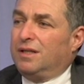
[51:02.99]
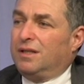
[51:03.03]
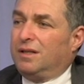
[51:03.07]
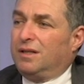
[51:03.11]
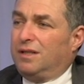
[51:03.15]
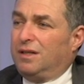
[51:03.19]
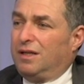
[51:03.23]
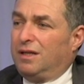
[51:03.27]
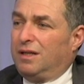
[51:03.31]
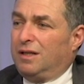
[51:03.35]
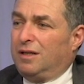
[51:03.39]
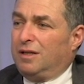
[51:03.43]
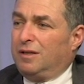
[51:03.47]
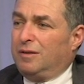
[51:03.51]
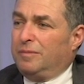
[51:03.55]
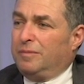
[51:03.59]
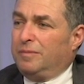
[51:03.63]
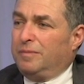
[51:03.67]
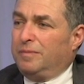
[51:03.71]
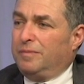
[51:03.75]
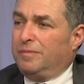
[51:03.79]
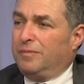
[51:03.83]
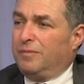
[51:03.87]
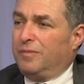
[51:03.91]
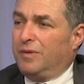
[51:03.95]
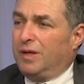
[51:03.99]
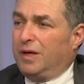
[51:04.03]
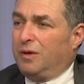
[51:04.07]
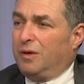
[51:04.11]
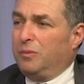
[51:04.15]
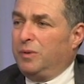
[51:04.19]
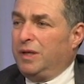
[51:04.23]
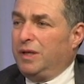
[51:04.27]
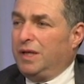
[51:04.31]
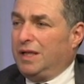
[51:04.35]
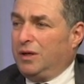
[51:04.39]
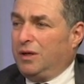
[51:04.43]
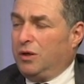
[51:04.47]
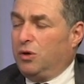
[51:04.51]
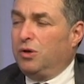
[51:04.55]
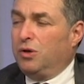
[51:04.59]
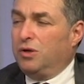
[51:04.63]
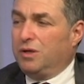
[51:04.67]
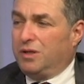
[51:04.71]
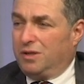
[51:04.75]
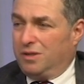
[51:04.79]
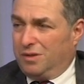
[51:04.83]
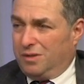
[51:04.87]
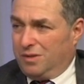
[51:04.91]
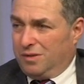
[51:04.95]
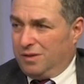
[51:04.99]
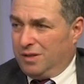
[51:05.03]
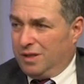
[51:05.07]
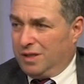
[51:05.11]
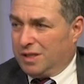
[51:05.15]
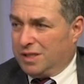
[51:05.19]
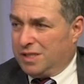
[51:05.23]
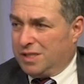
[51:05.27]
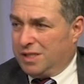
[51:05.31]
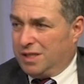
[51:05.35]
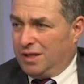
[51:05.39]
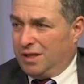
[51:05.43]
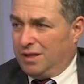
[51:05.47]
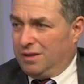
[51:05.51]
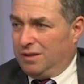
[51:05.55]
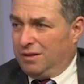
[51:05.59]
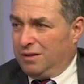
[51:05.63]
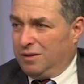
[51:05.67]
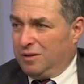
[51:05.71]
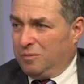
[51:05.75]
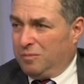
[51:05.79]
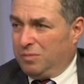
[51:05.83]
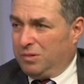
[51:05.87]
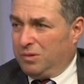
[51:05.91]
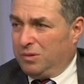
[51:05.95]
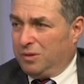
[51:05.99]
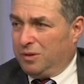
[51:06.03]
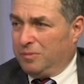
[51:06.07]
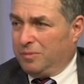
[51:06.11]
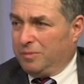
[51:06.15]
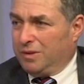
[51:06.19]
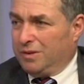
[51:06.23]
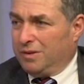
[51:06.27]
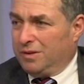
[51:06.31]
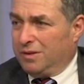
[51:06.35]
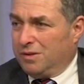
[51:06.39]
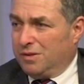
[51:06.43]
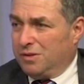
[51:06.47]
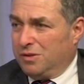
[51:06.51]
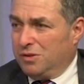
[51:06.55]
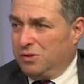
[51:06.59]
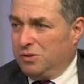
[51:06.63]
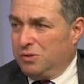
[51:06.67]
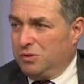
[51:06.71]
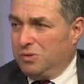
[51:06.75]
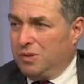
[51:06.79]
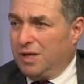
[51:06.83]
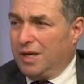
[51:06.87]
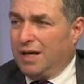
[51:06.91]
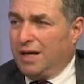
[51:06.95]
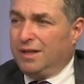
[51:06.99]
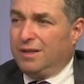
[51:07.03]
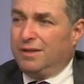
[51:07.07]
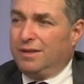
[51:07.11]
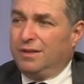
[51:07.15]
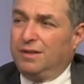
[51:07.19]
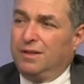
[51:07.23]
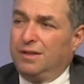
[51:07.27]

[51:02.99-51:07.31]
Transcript: that we couldn't extend unemployment to do that.